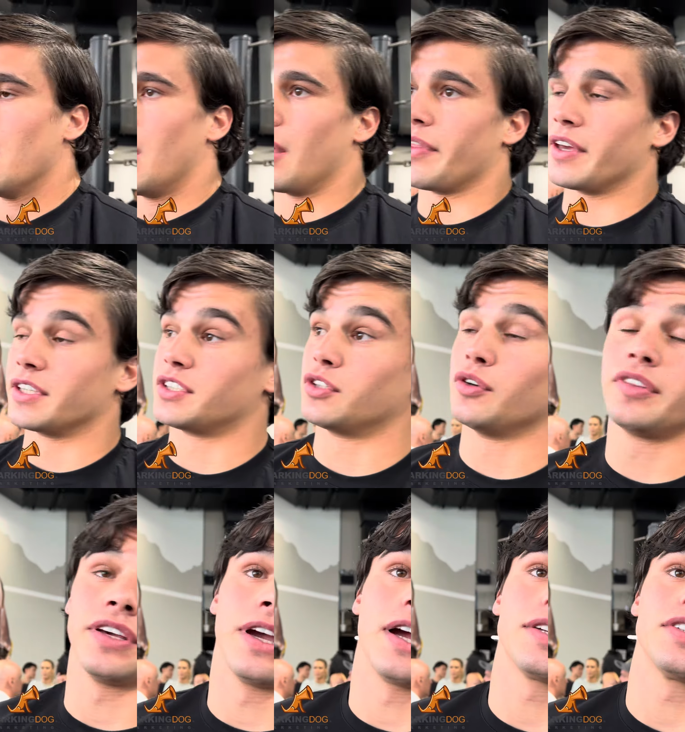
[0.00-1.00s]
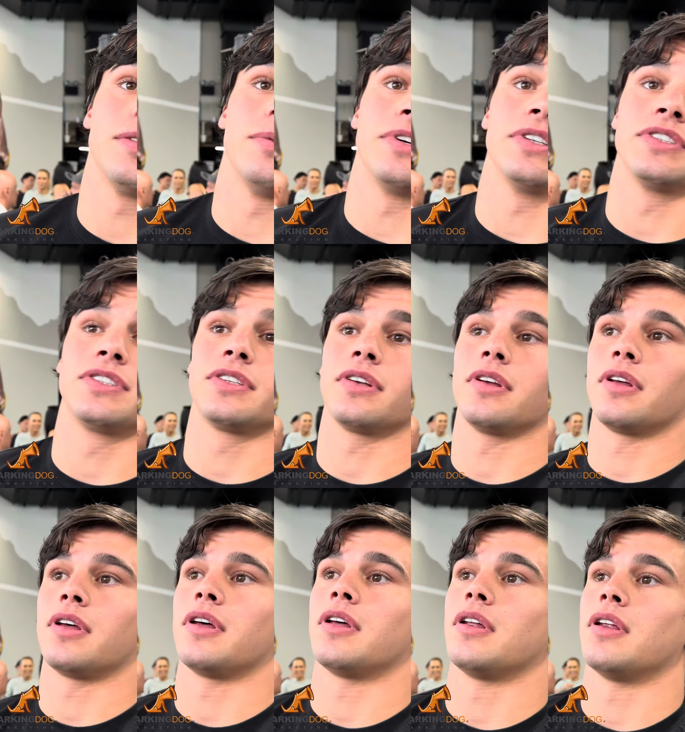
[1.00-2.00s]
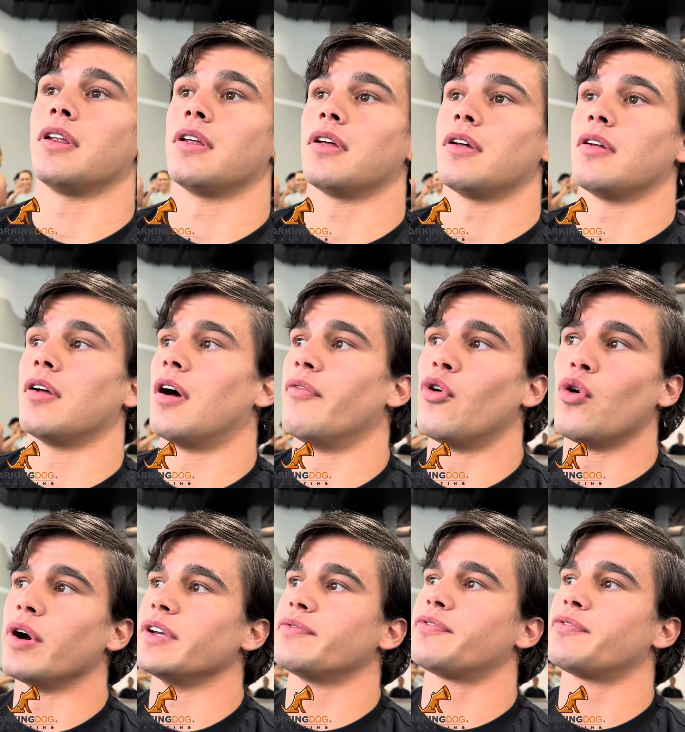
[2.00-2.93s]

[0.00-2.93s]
I think it's a good thing actually because I've always,